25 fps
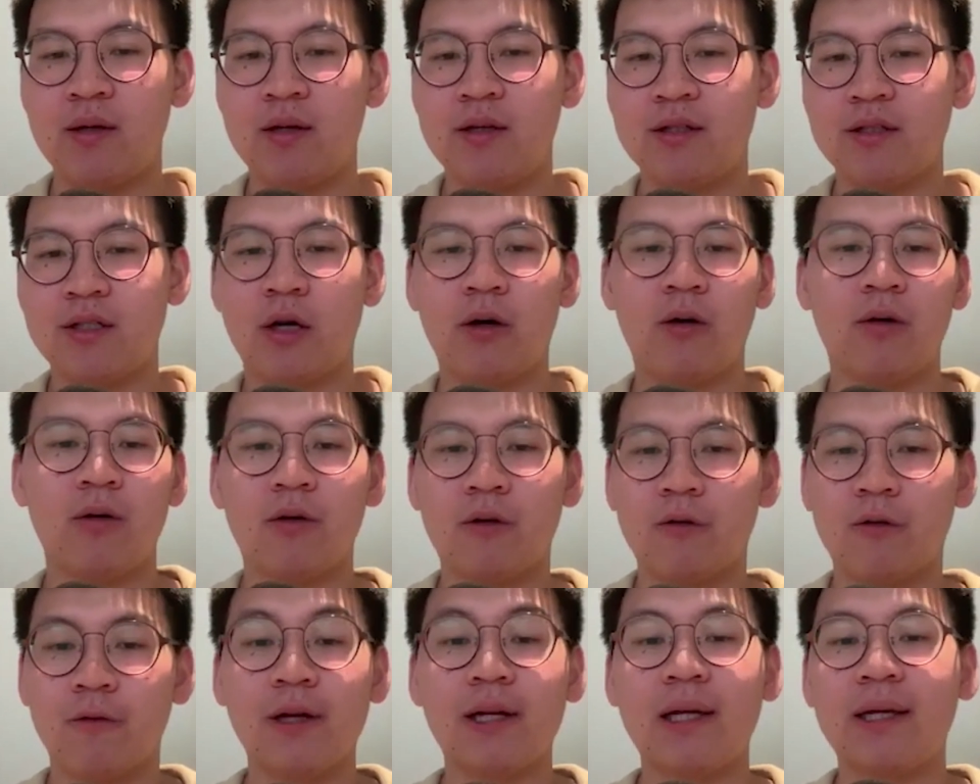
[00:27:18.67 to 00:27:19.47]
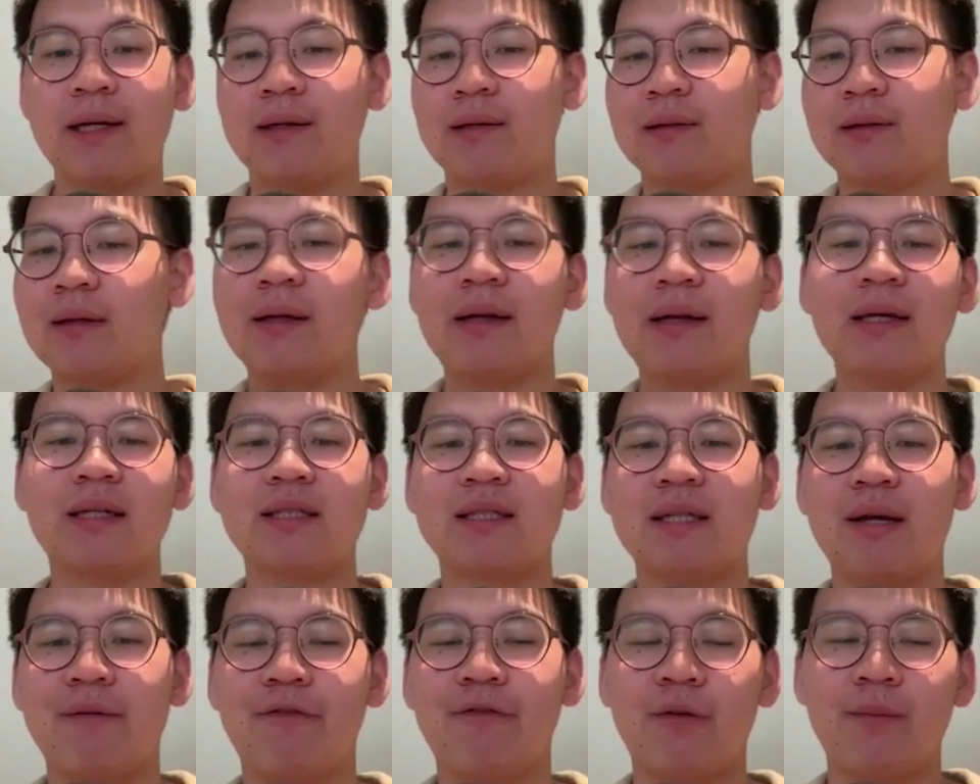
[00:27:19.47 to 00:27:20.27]
So really, the next
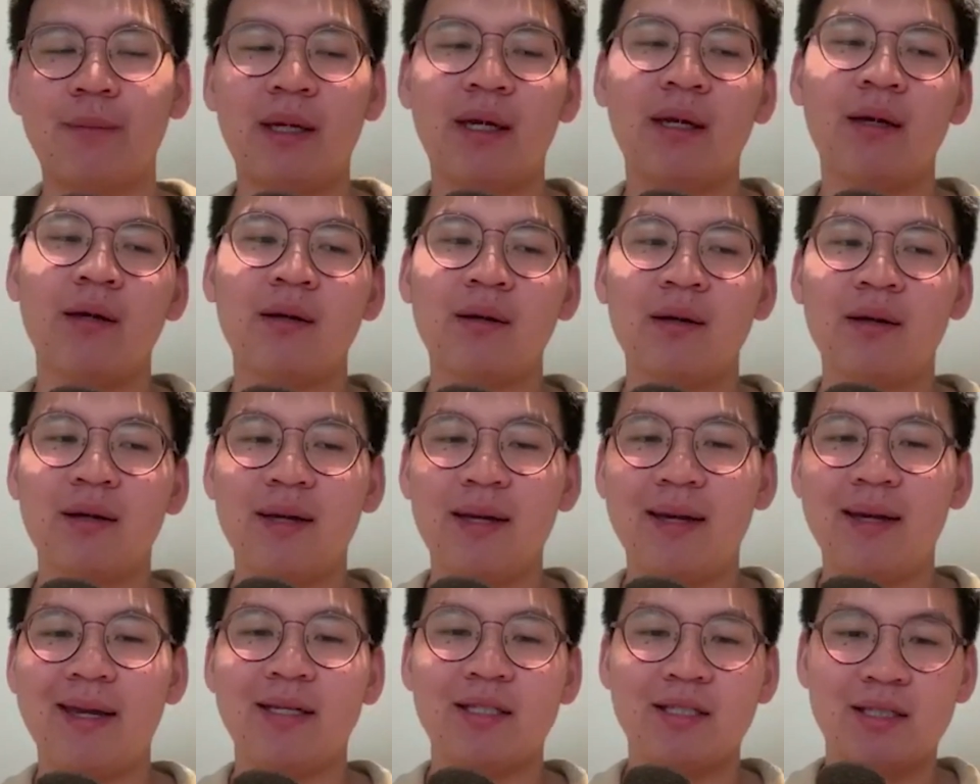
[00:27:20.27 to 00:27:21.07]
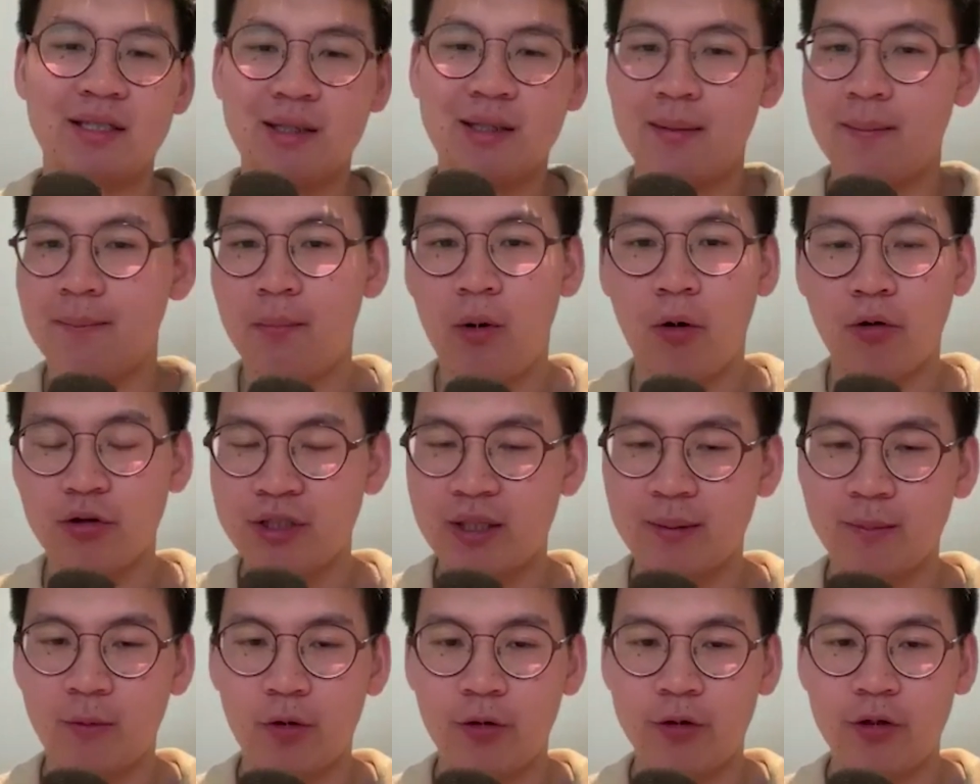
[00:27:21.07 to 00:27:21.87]
step for me is
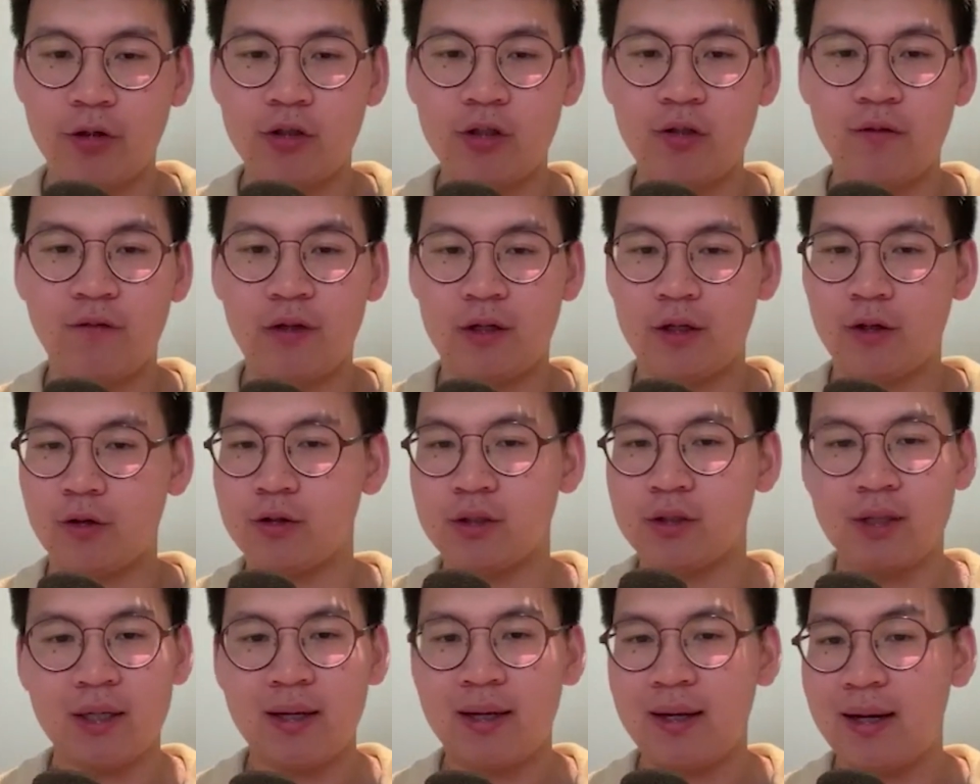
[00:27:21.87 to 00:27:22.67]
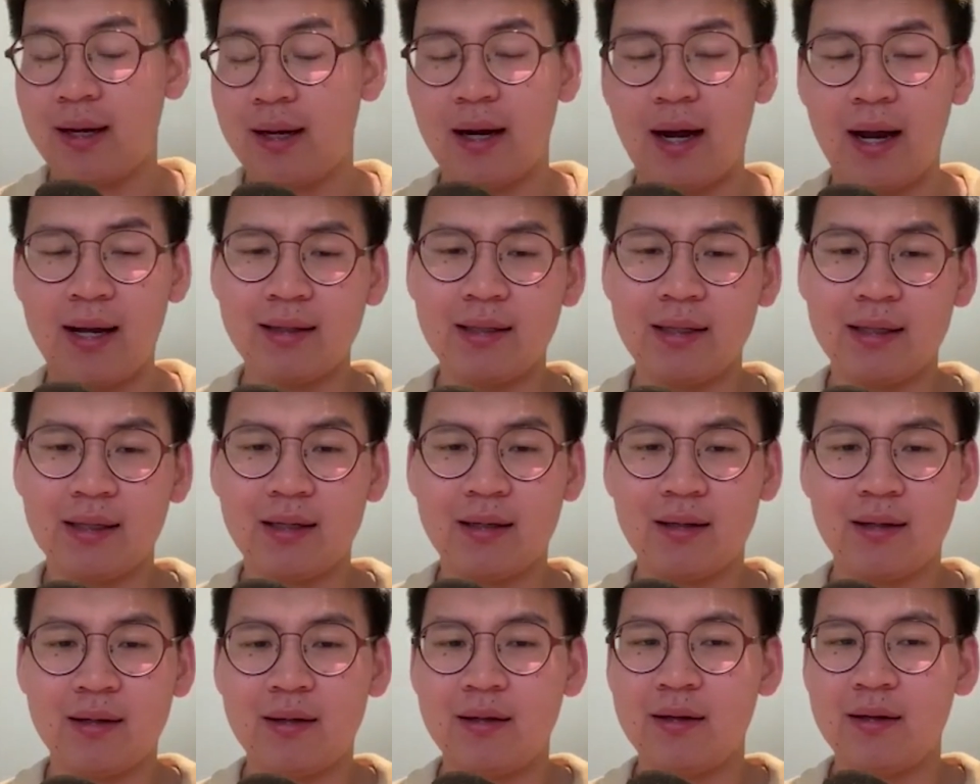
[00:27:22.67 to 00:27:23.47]
posting more YouTube videos. And I
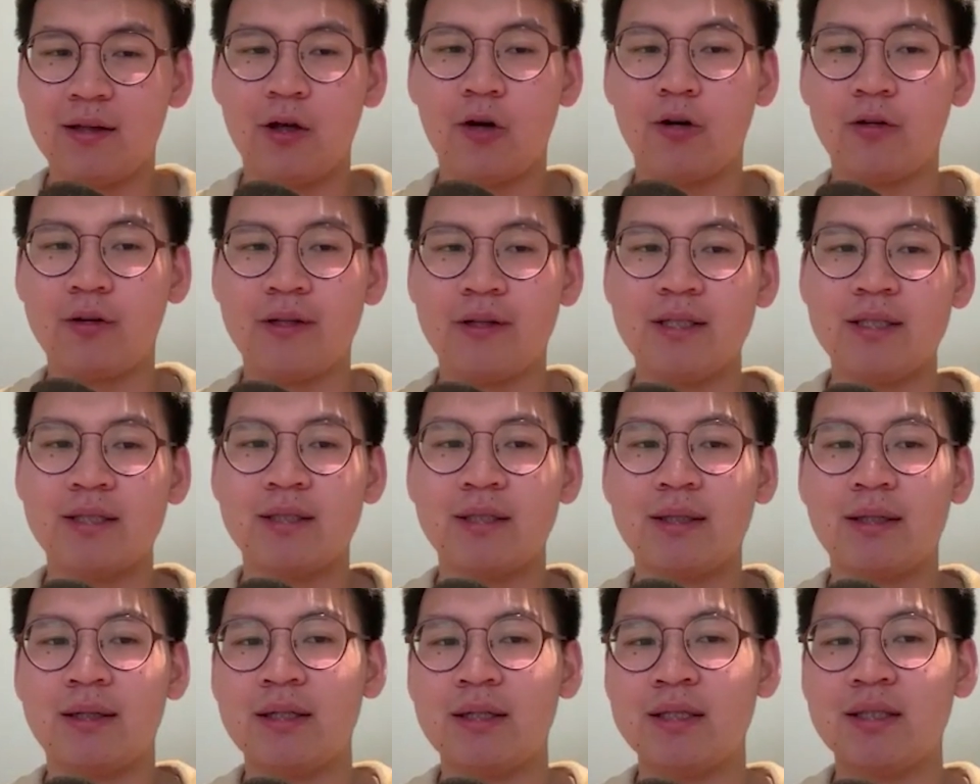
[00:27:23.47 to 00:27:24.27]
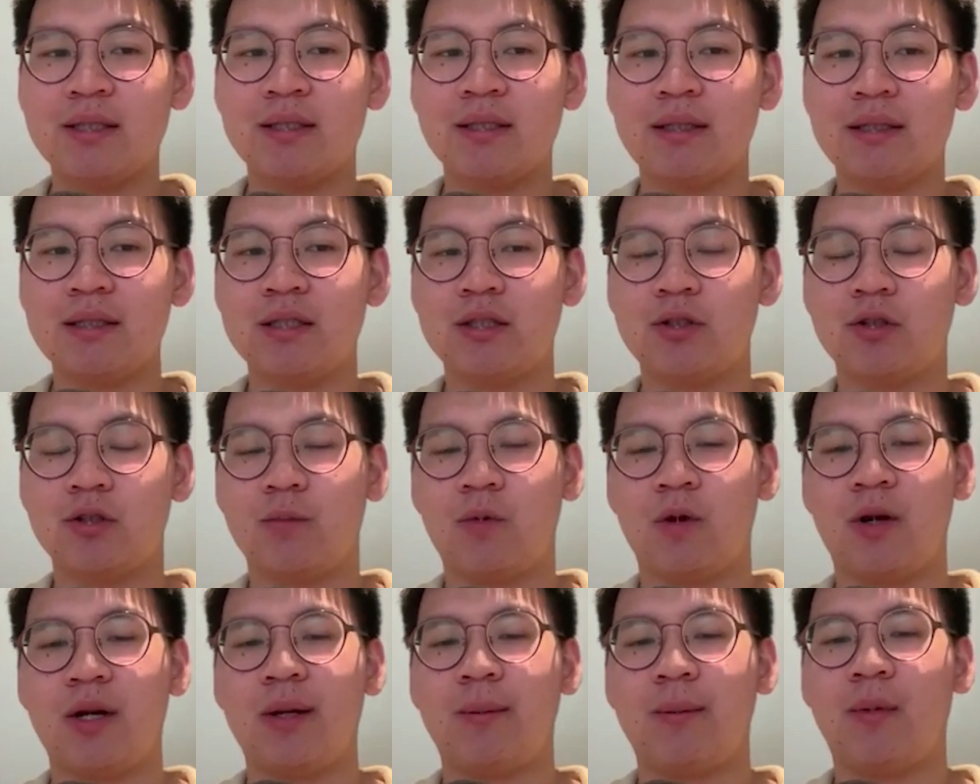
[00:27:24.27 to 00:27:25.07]
think, this script
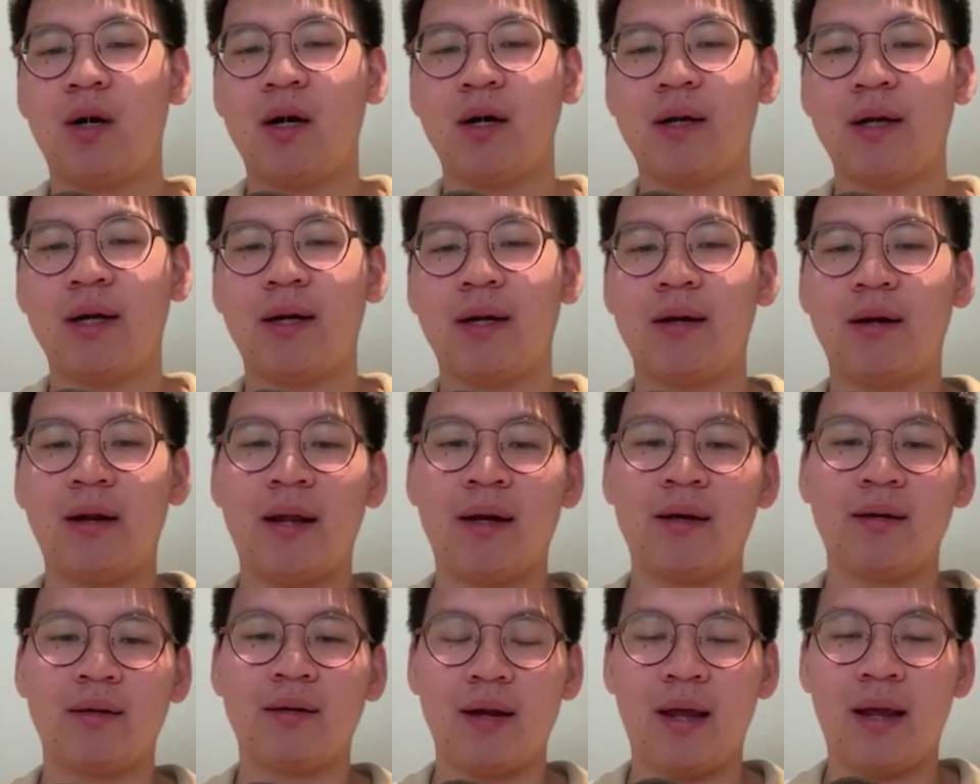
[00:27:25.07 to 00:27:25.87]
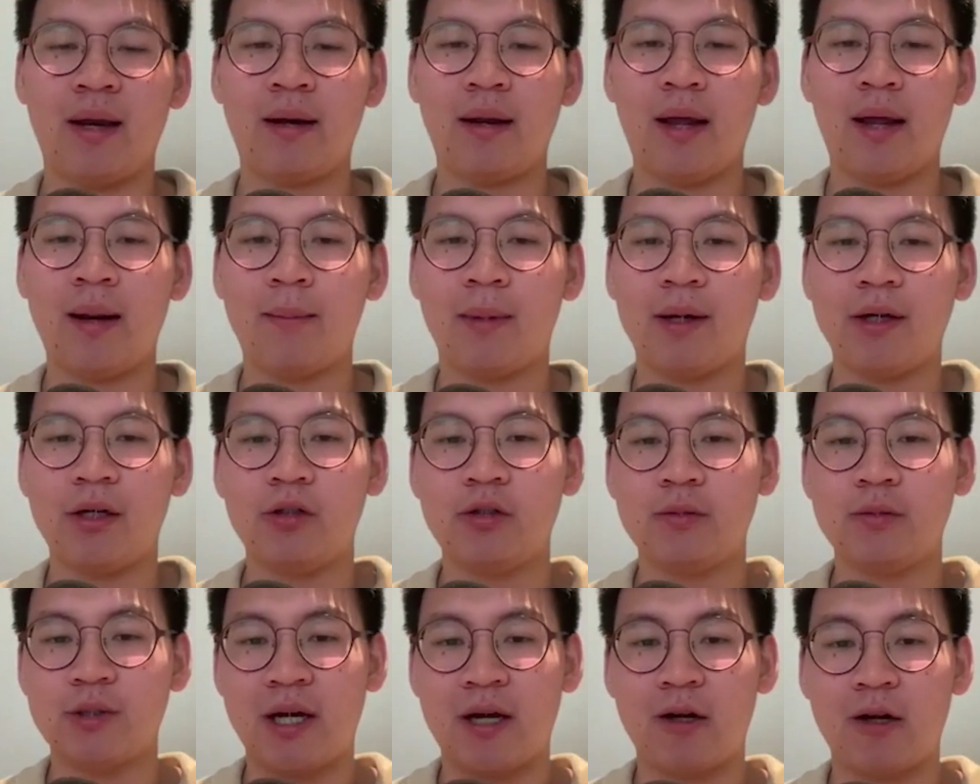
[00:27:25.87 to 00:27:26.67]
writing market and my
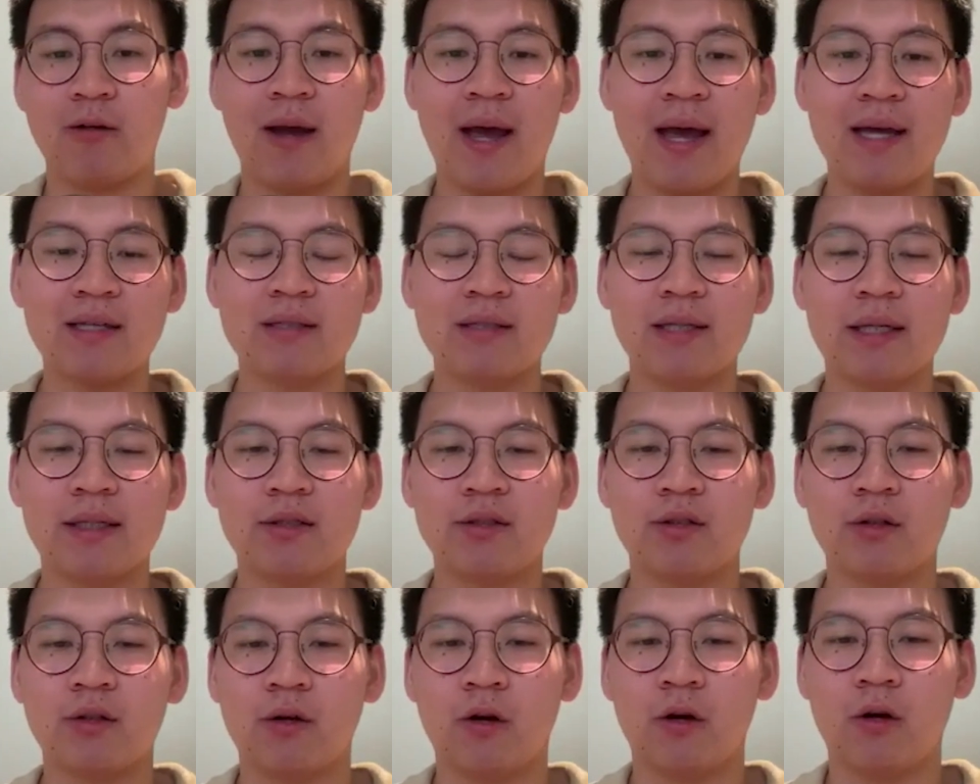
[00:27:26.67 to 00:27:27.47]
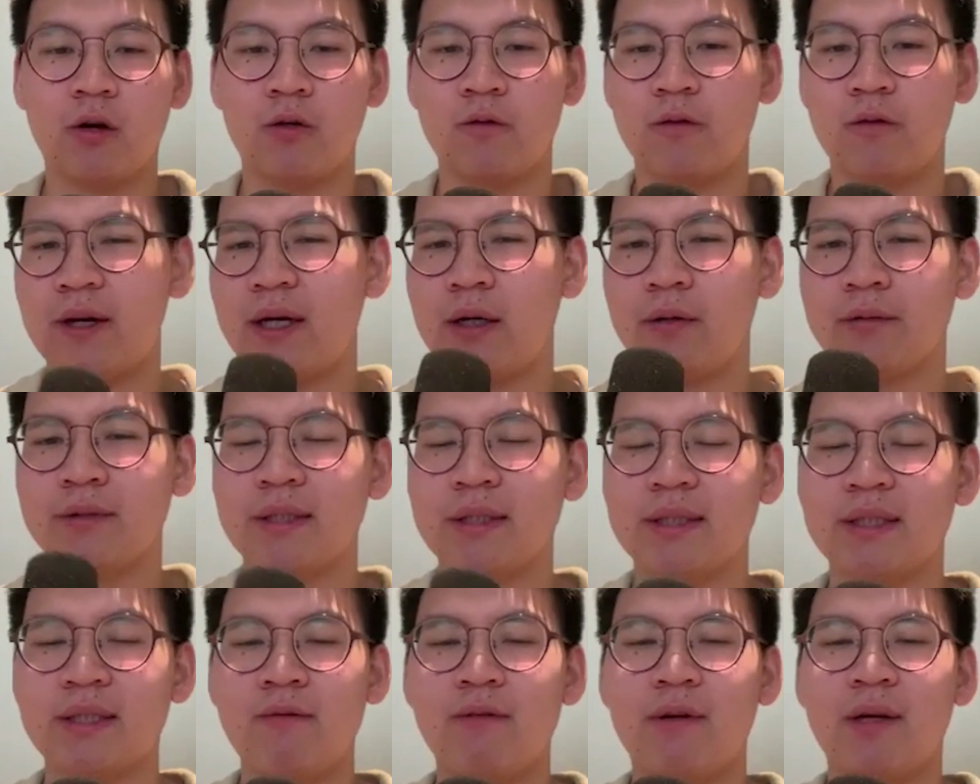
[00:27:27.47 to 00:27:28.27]
YouTube channel has legs to grow. Right now it's
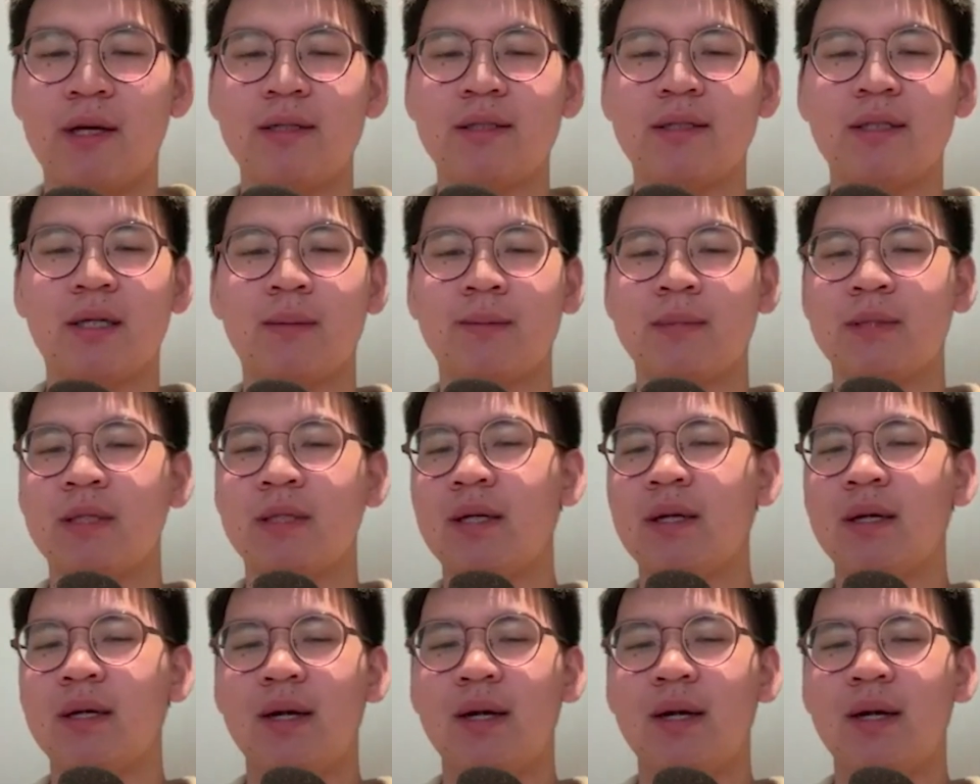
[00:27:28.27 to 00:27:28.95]
at 7K subs.